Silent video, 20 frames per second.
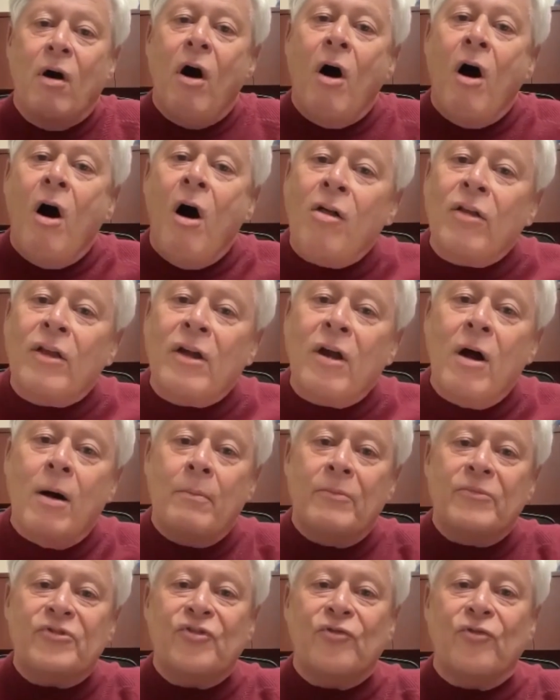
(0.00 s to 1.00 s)
all
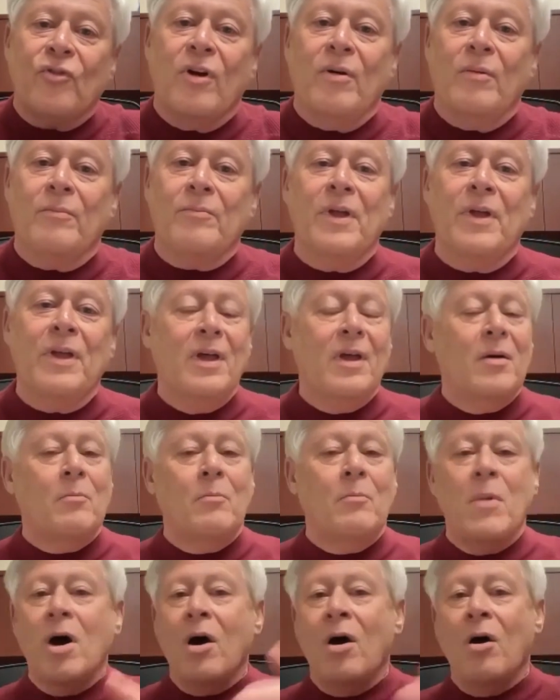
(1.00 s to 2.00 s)
comes from
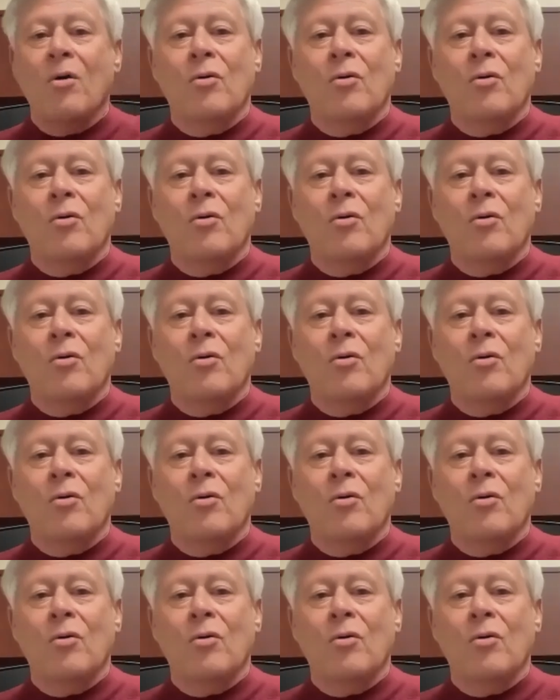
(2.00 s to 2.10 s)
Mo